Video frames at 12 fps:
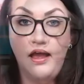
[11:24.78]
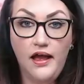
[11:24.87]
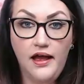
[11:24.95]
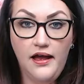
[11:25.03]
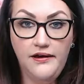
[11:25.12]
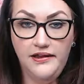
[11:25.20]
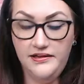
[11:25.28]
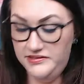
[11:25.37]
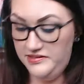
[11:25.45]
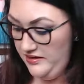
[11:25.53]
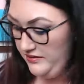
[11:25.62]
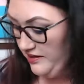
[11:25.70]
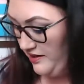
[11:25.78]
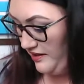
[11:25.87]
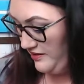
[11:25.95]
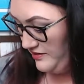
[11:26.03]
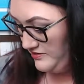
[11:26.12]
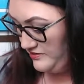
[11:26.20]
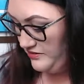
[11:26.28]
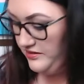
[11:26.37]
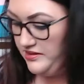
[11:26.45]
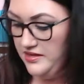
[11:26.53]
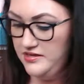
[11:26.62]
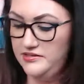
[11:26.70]
All right, let's take a look at these. So
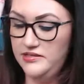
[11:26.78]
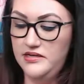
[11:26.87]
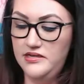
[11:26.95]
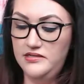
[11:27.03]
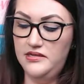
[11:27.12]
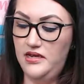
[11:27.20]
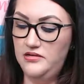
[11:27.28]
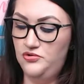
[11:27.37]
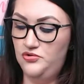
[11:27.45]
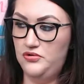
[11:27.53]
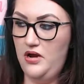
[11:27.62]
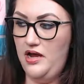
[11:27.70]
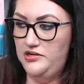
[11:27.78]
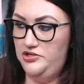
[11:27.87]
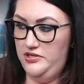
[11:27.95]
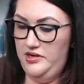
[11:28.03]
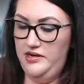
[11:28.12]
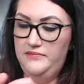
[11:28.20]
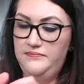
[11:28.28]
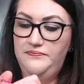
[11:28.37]
this is androgyny.